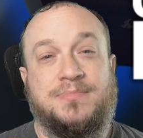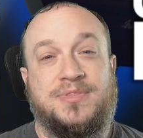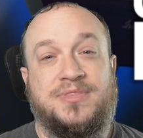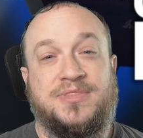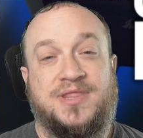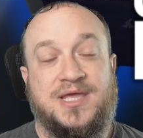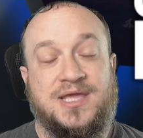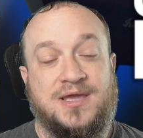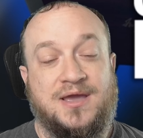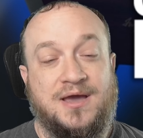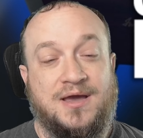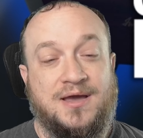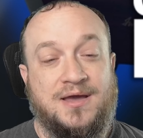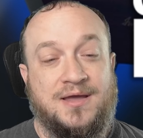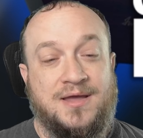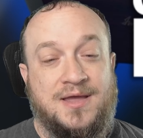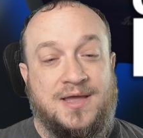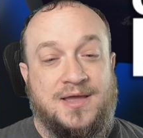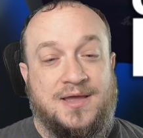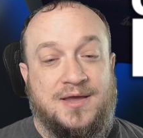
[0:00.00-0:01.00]
The
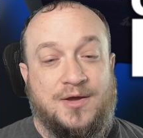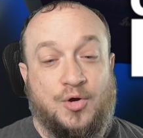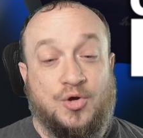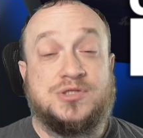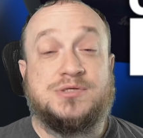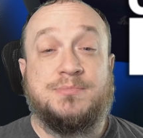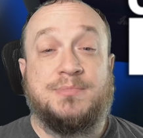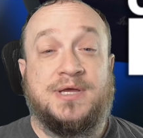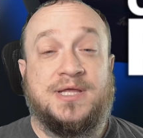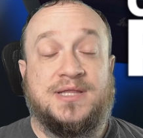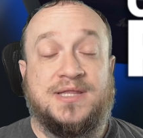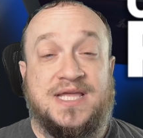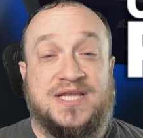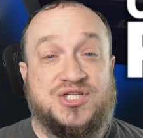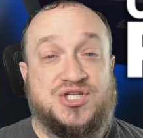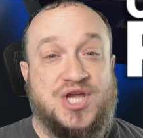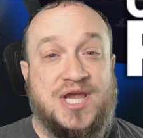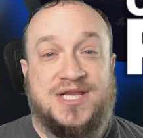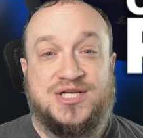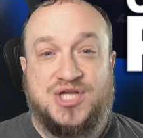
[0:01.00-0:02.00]
Ultimate, they
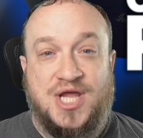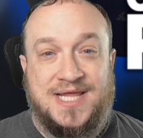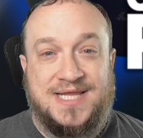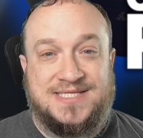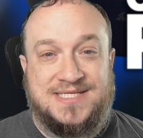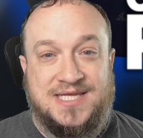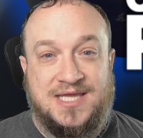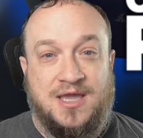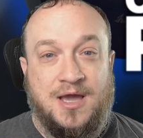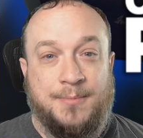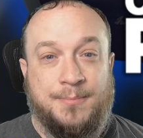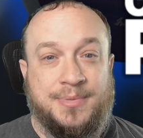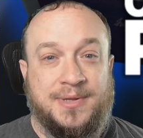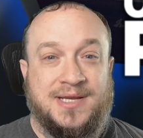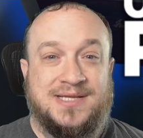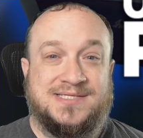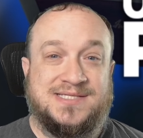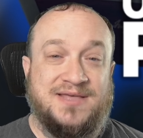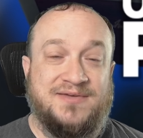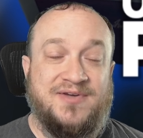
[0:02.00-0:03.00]
changed IT
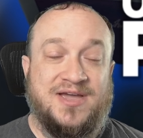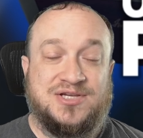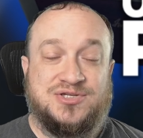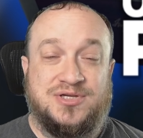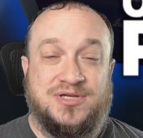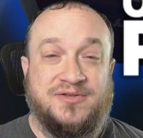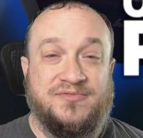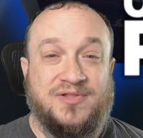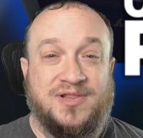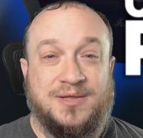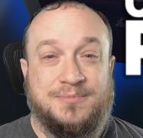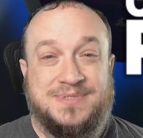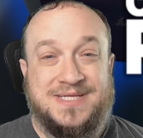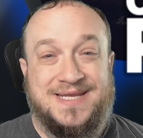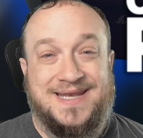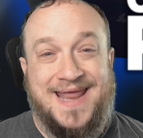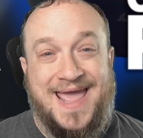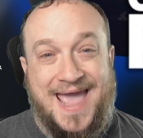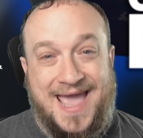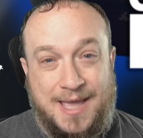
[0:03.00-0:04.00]
companies. They've actually developed
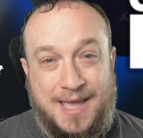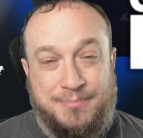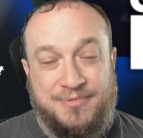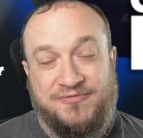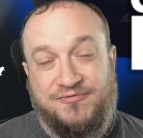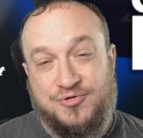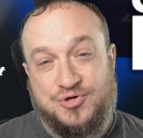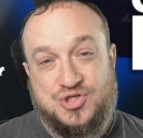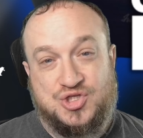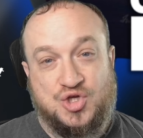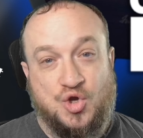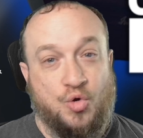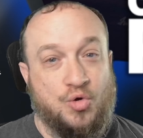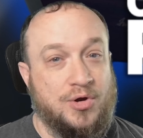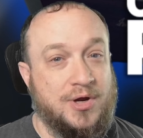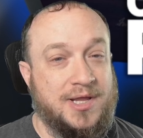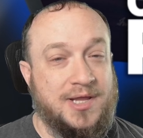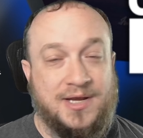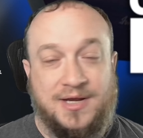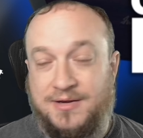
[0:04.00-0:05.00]
an app for
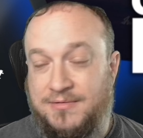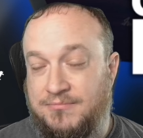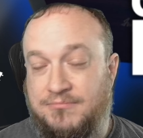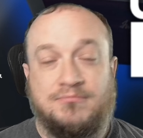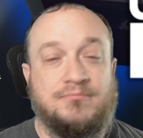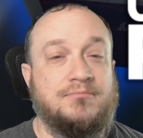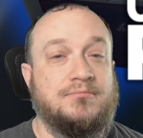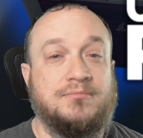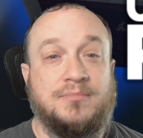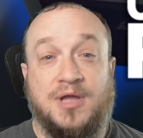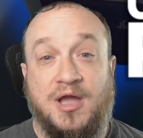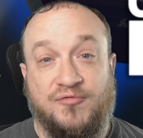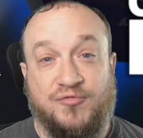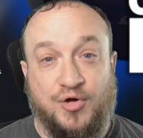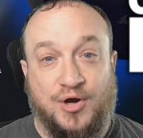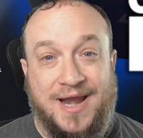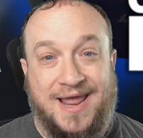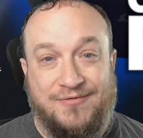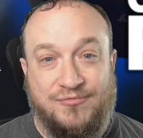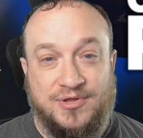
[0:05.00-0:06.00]
scoring and
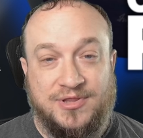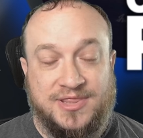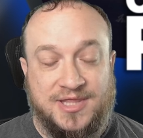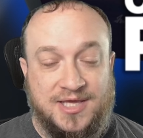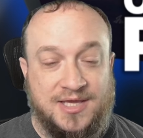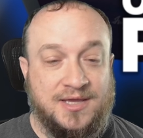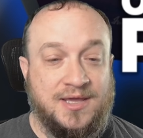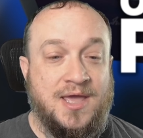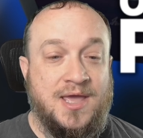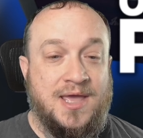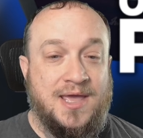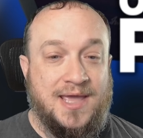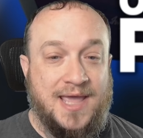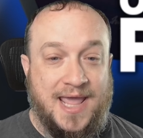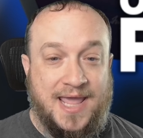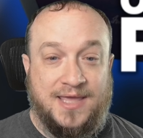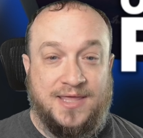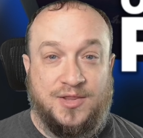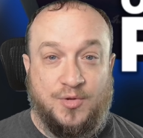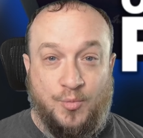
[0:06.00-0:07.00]
covering everything,
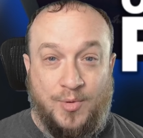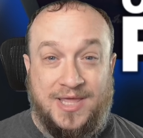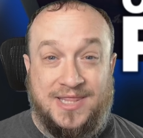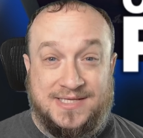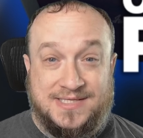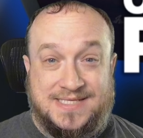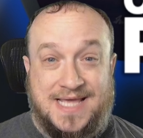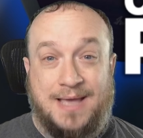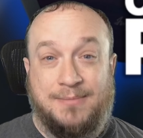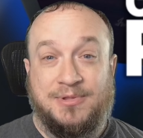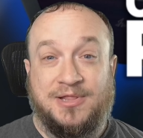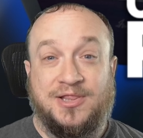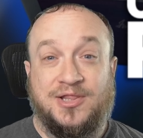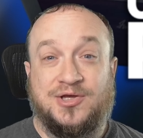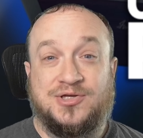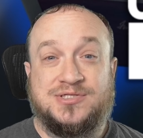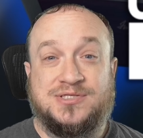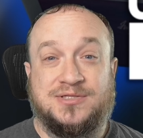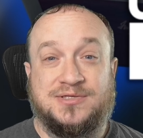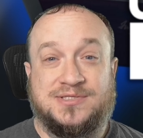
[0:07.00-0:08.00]
and the way the tablet
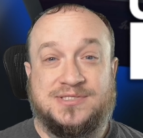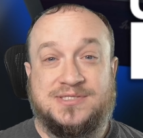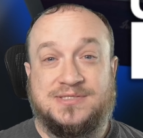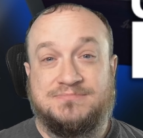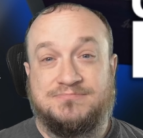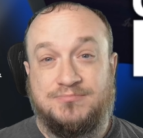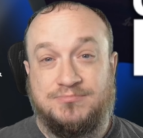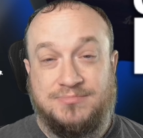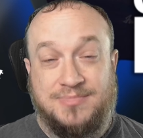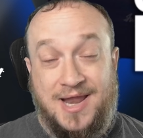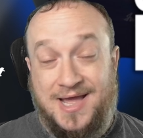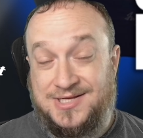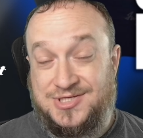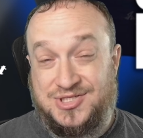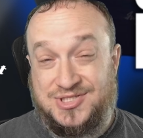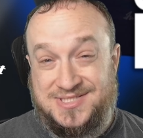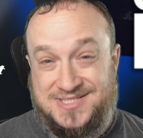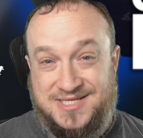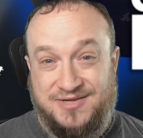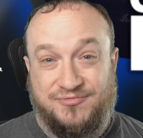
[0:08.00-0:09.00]
looks not
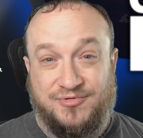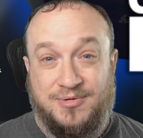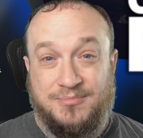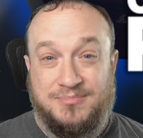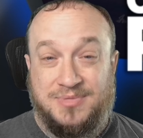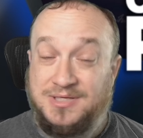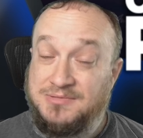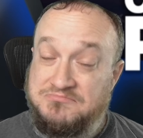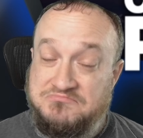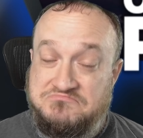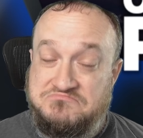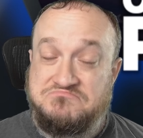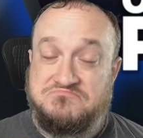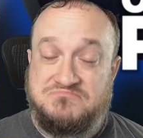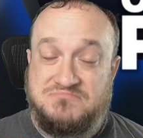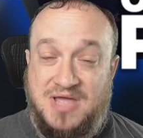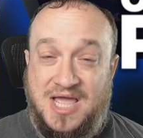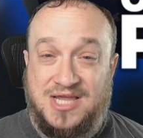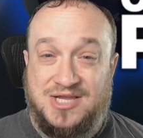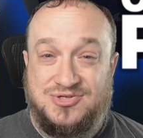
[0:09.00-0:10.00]
just different, but
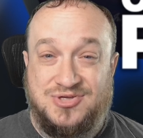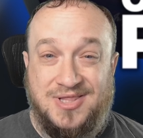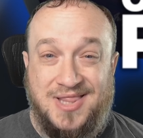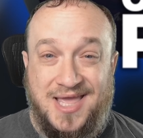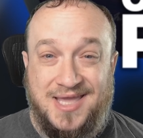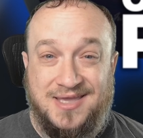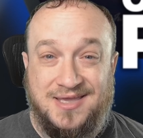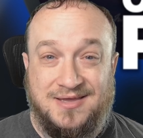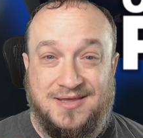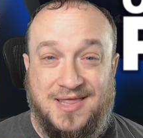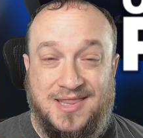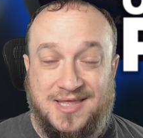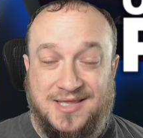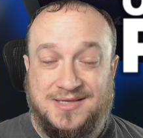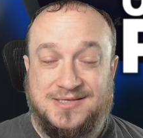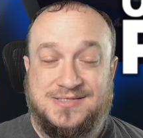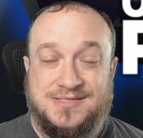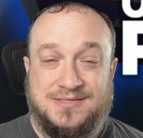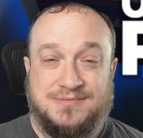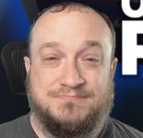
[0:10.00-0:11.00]
I actually like it. I think
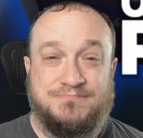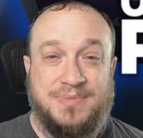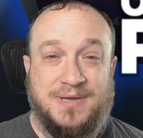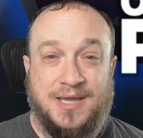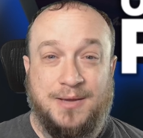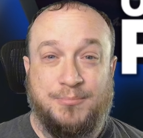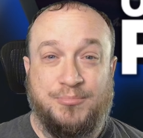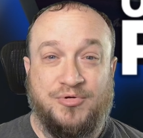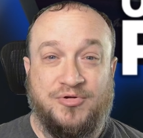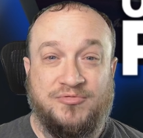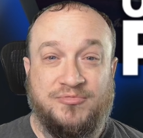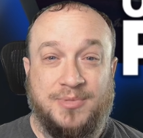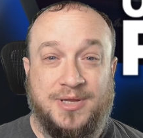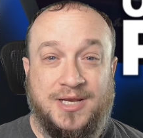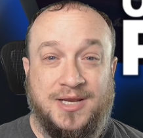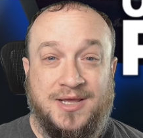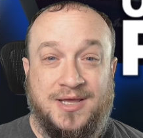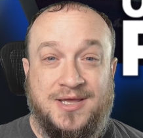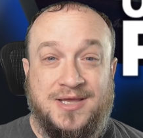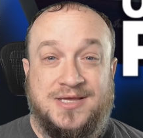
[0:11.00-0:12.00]
it's a big
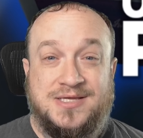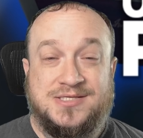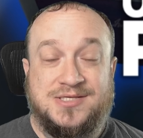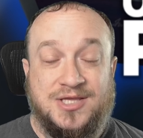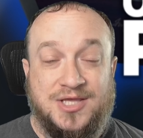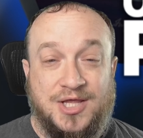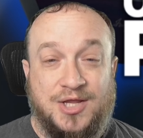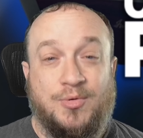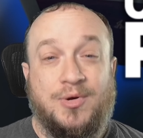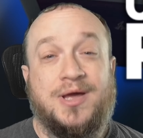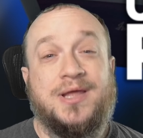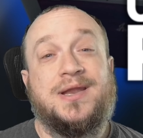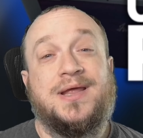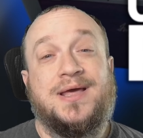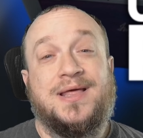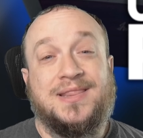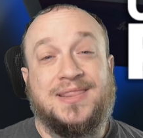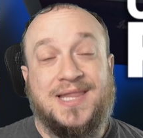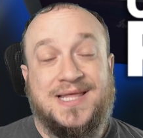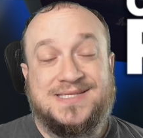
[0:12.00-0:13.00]
improvement. So you know what?
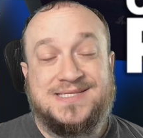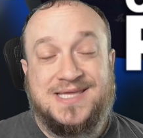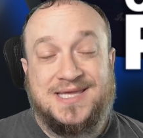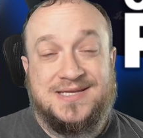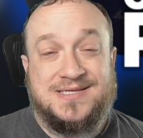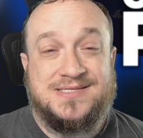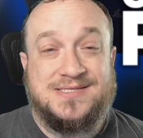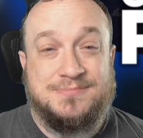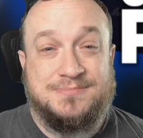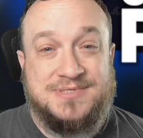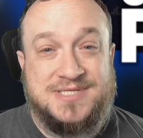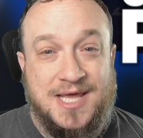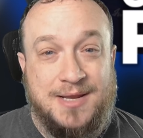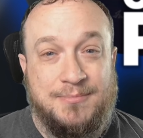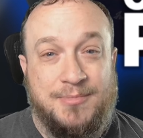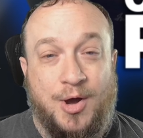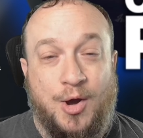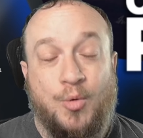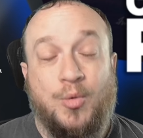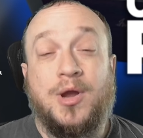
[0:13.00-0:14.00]
Let's get into some 10
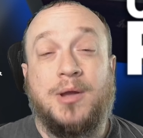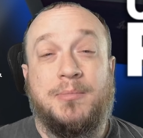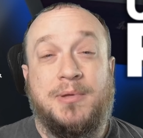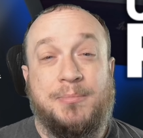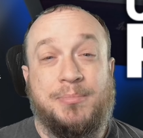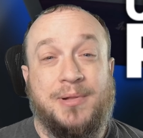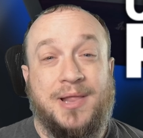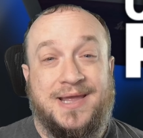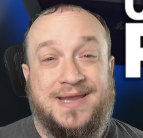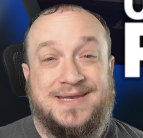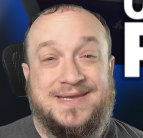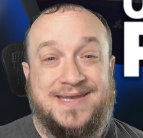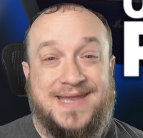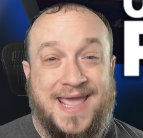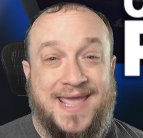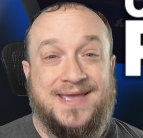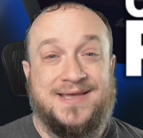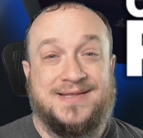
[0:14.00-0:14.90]
ball. We're going to be playing Dan